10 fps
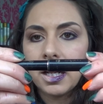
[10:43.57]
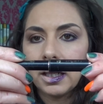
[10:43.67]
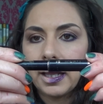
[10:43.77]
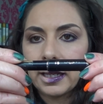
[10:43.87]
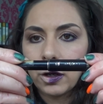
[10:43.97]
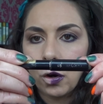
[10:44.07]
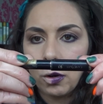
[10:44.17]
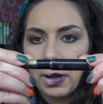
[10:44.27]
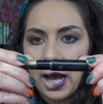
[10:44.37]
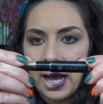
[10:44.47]

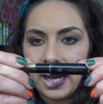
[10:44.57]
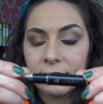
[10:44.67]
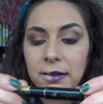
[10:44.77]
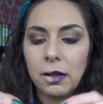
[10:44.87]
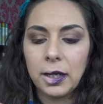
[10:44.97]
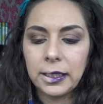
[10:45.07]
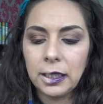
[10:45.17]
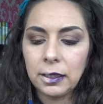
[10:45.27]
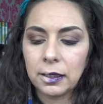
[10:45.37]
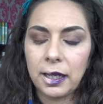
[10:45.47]
Lancome Art
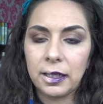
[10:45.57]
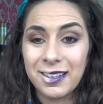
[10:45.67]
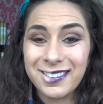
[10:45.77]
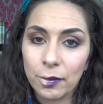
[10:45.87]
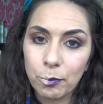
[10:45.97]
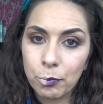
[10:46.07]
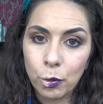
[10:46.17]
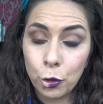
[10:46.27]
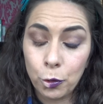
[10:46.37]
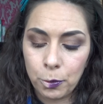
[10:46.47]
Liner, and it's in
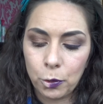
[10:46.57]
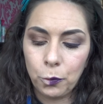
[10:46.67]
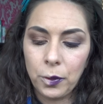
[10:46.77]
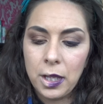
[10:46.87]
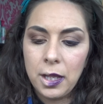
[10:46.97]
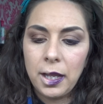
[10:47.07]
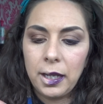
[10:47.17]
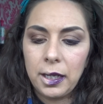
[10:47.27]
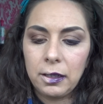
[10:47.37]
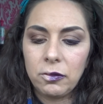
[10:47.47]
purple.
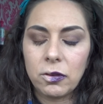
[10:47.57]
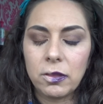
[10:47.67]
And